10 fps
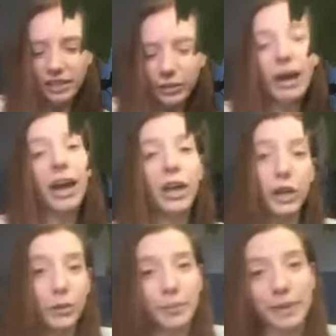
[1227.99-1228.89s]
So
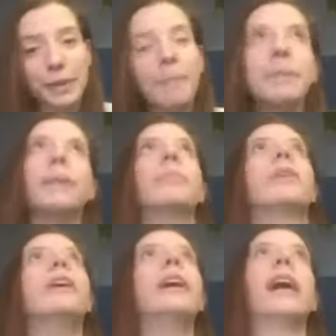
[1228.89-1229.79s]
humor. Some
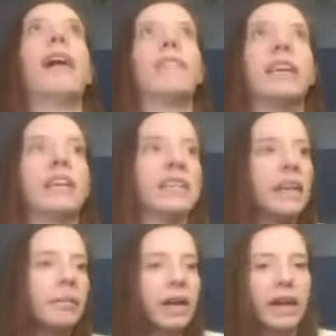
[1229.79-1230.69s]
people have the
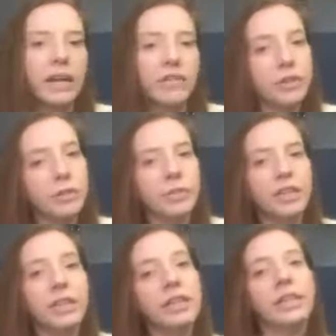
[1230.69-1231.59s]
same kind of
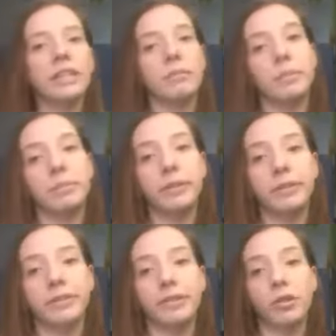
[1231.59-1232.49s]
humor. Some
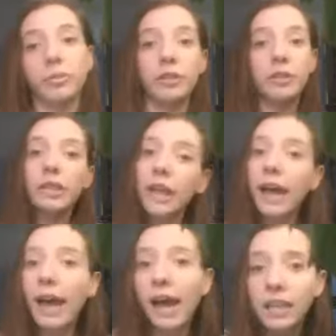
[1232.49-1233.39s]
people's humor is
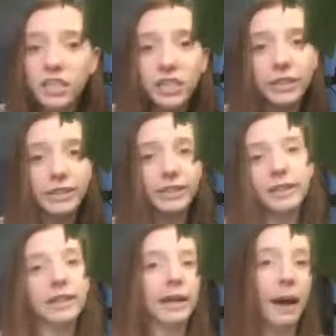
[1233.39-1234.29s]
clash, and
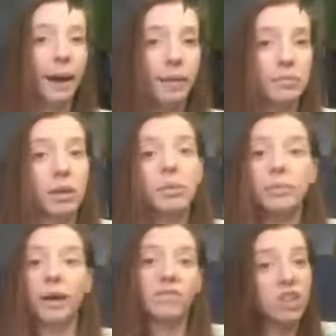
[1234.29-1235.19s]
some
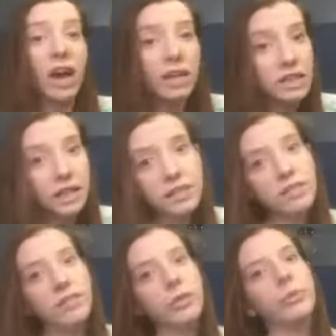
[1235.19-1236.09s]
people have dry sense
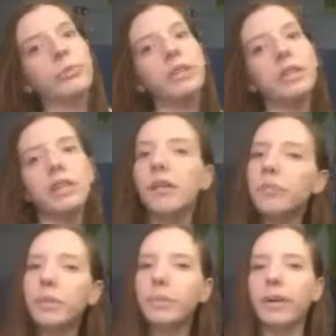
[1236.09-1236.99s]
of humor. Some
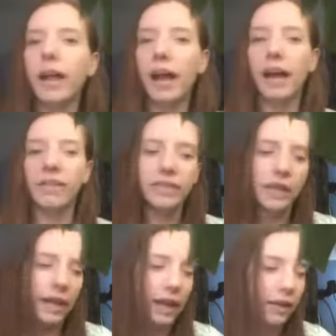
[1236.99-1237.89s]
people have
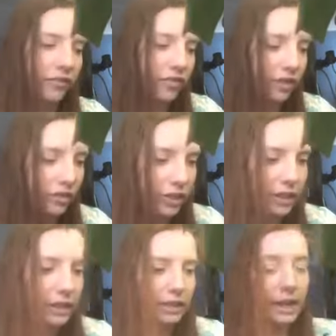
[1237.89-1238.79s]
a
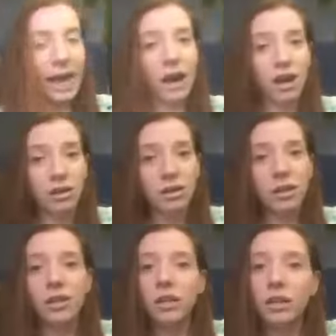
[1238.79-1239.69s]
very loud
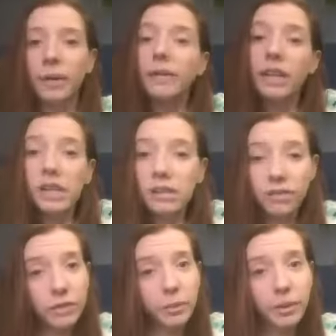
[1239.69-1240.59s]
sense
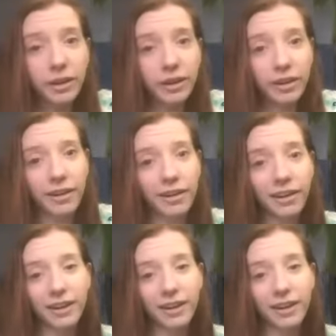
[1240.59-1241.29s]
of humor.